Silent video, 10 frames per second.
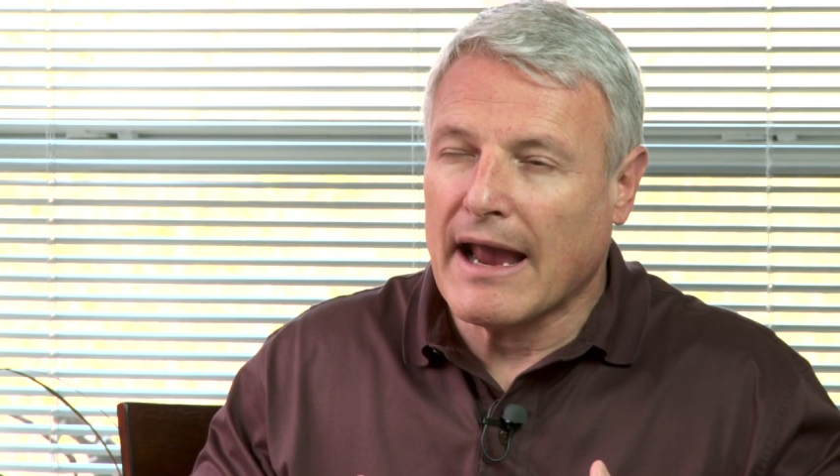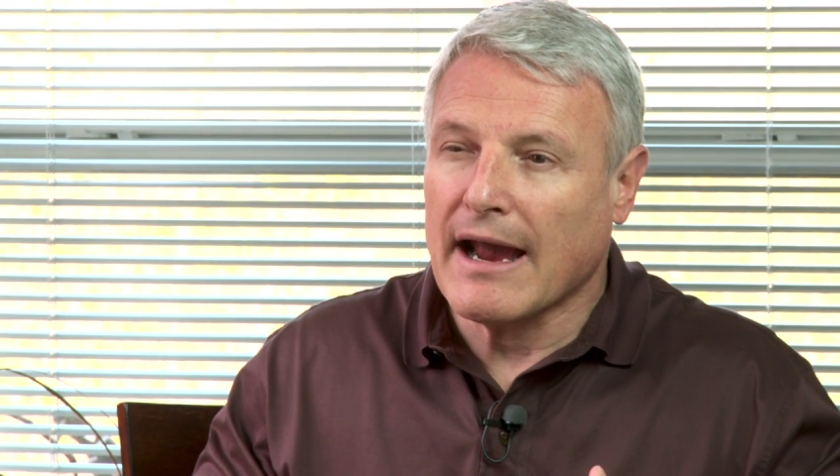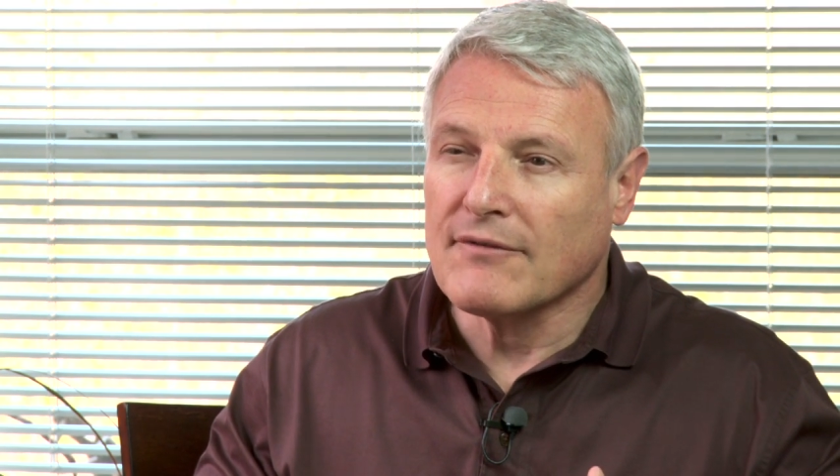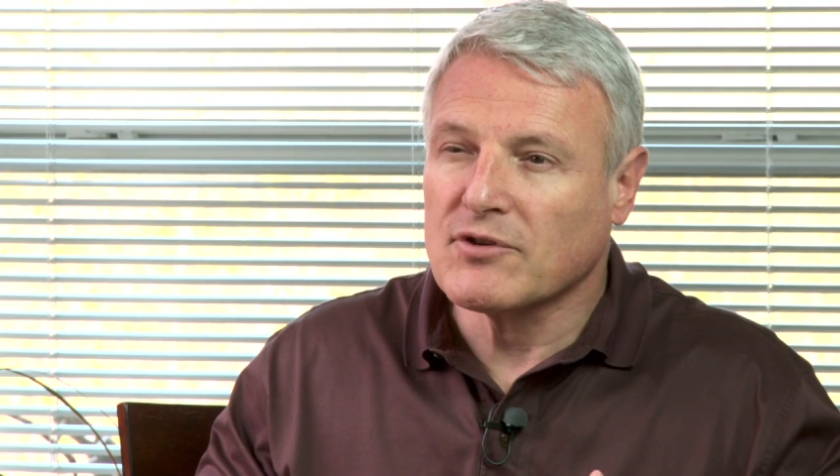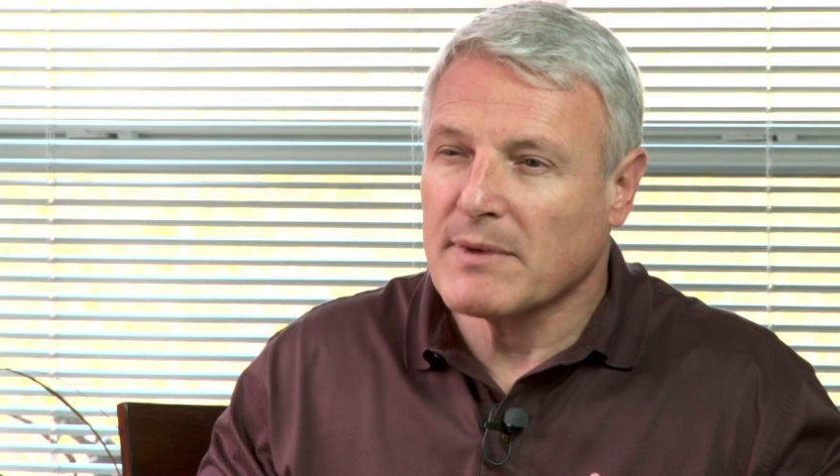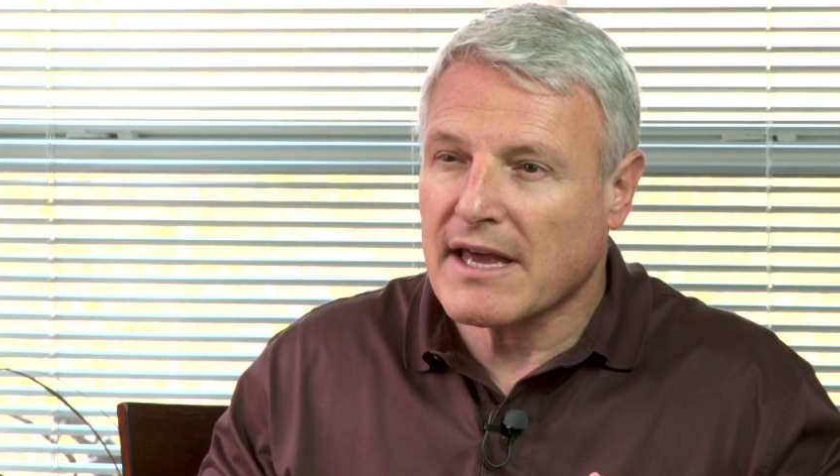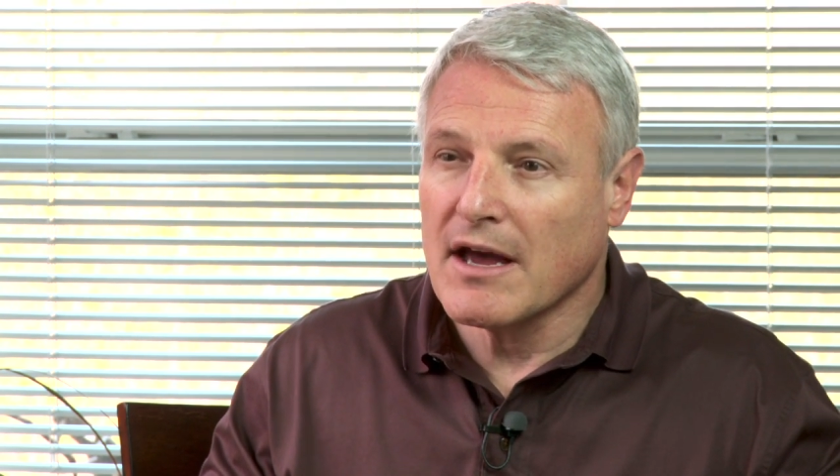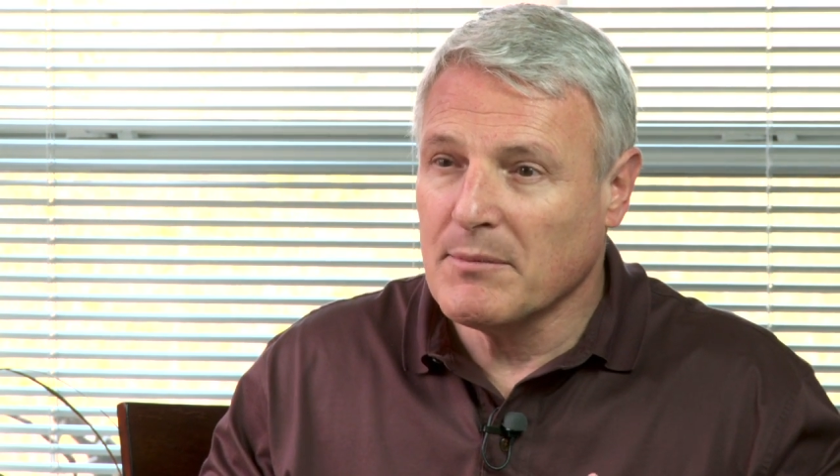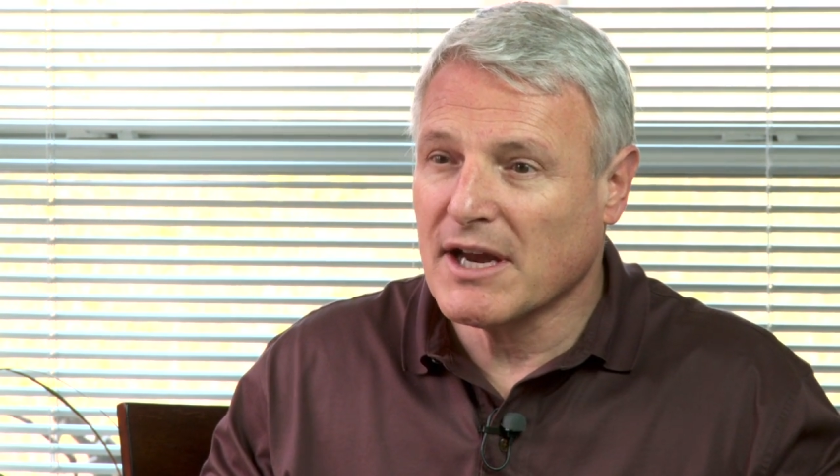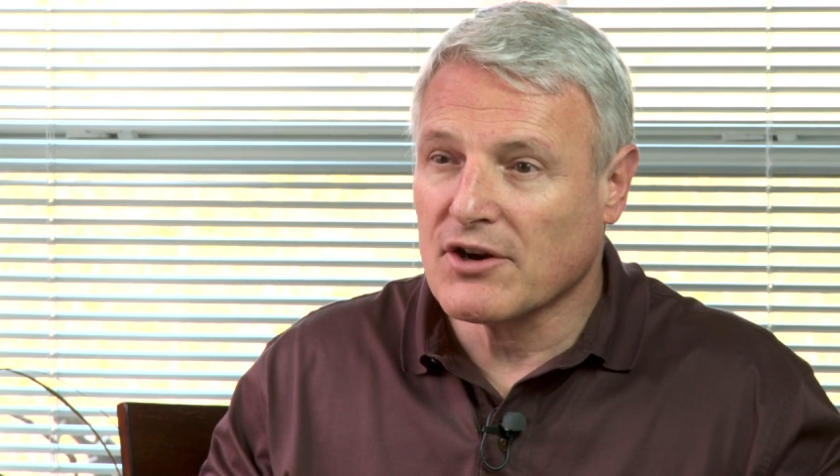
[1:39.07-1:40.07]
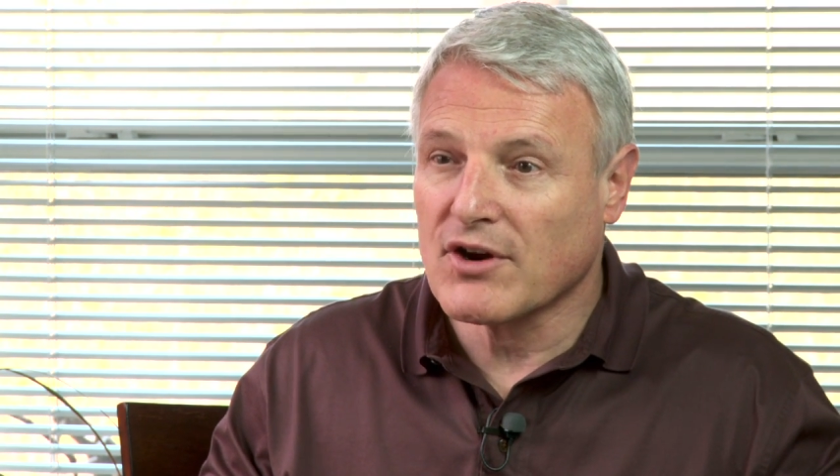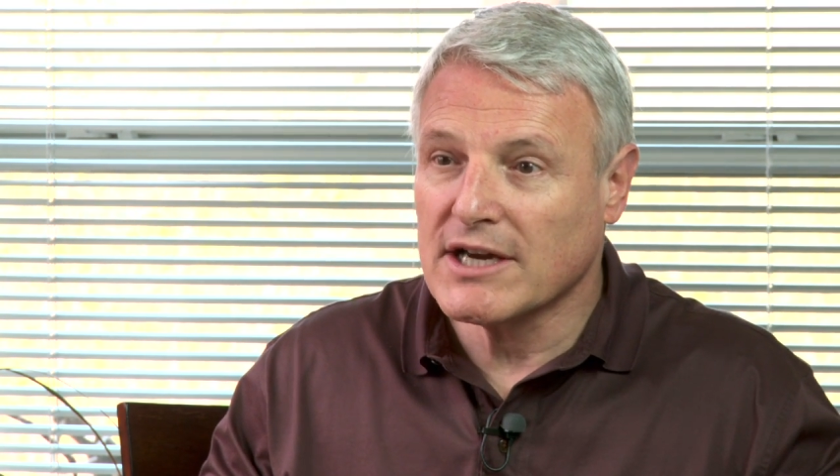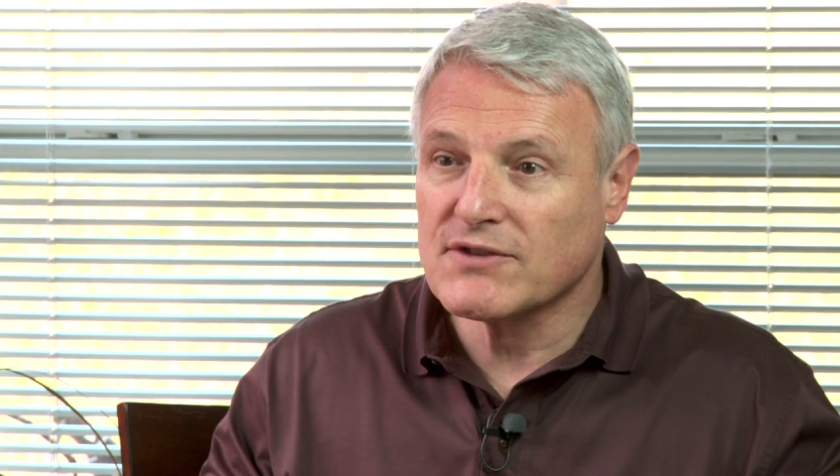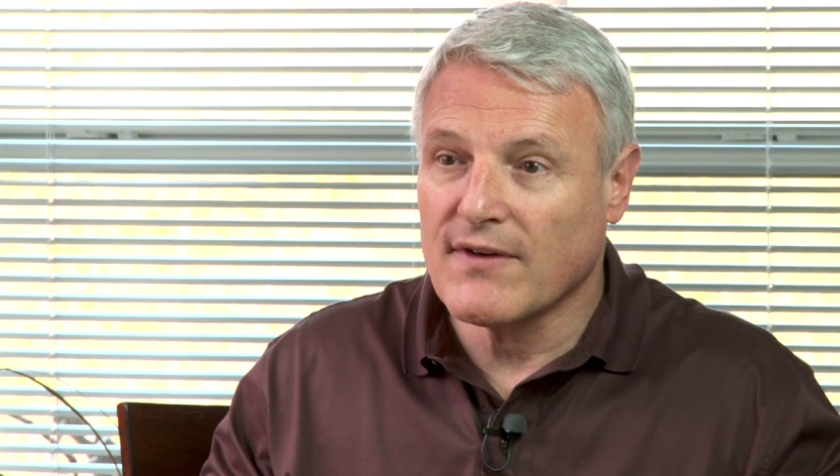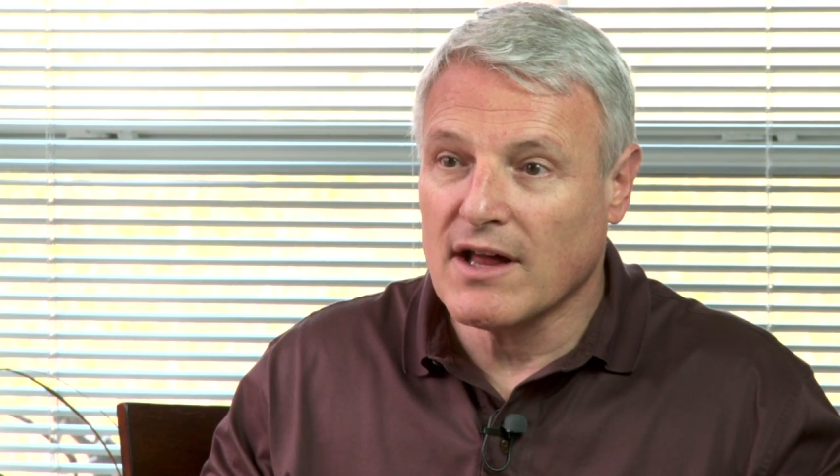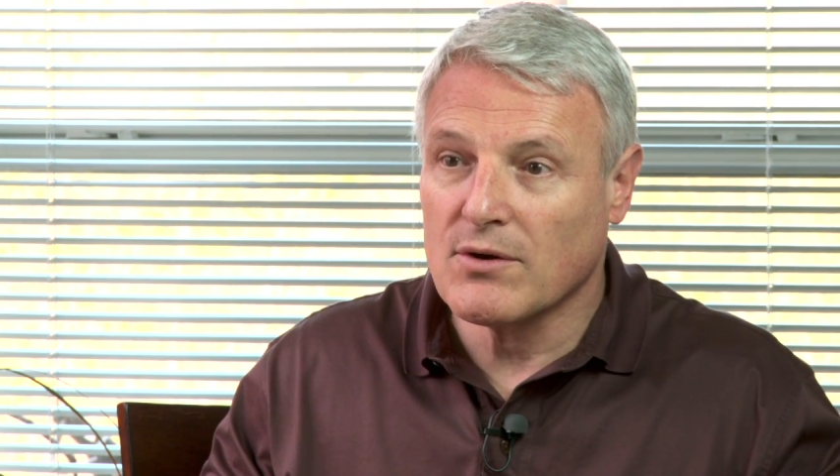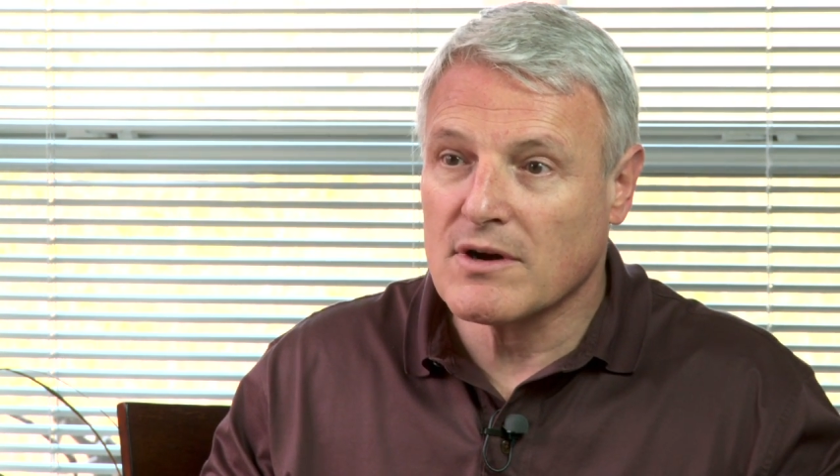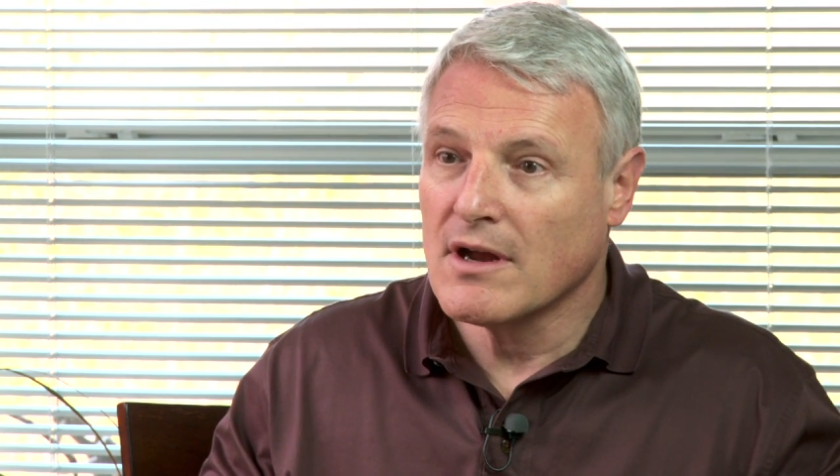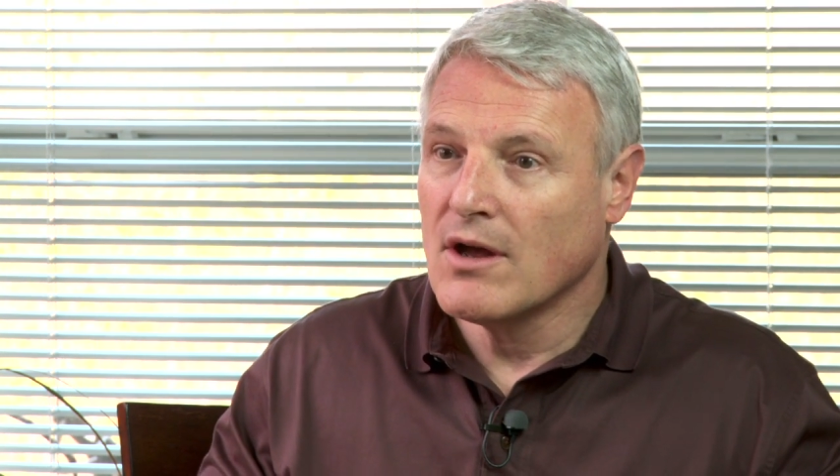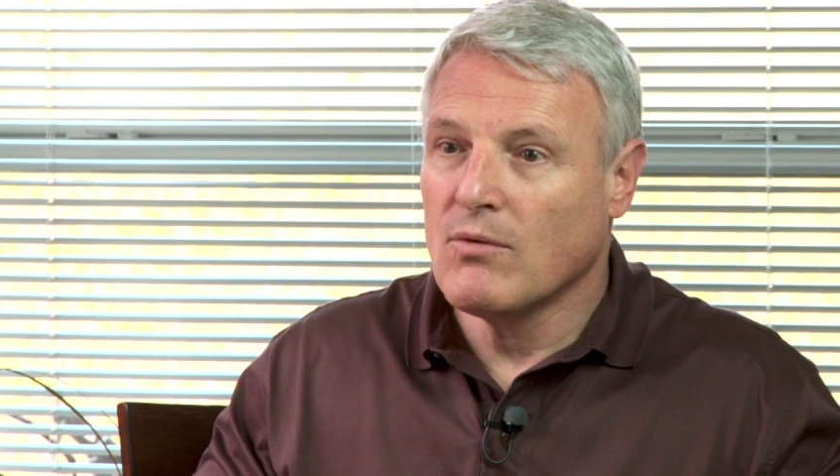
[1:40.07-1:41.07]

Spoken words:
after becoming a Christ follower,